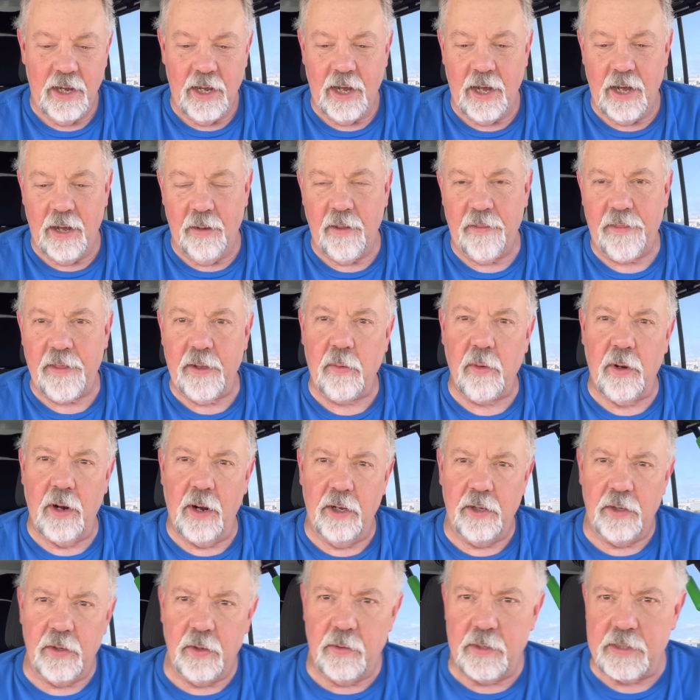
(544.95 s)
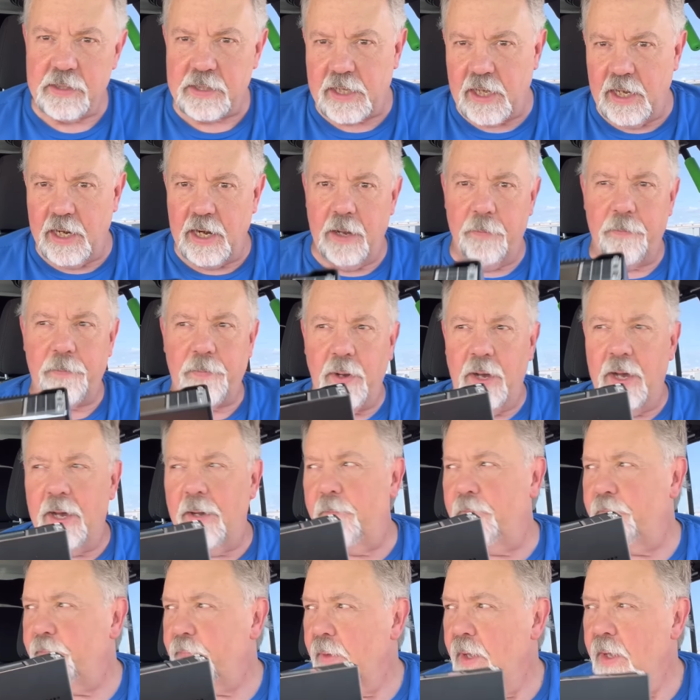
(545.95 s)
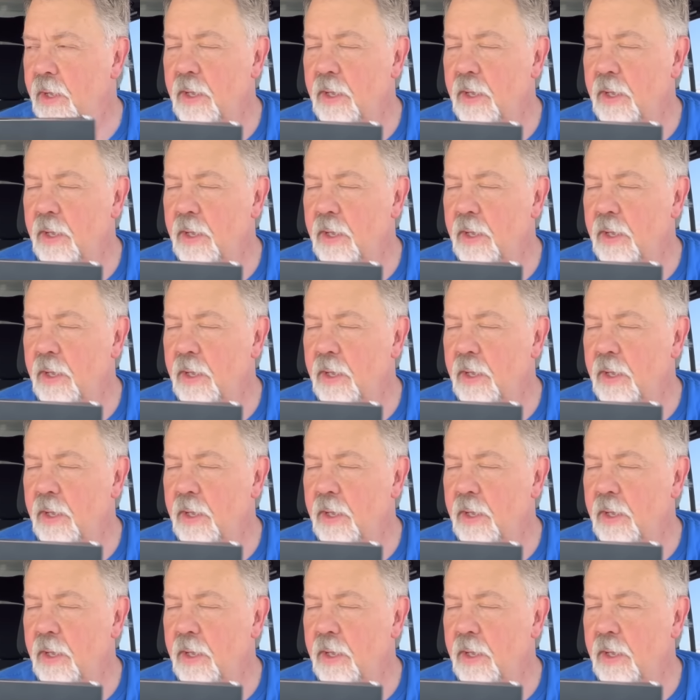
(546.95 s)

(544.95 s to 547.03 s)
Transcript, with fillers: Uh, I think what I'll do is get up um,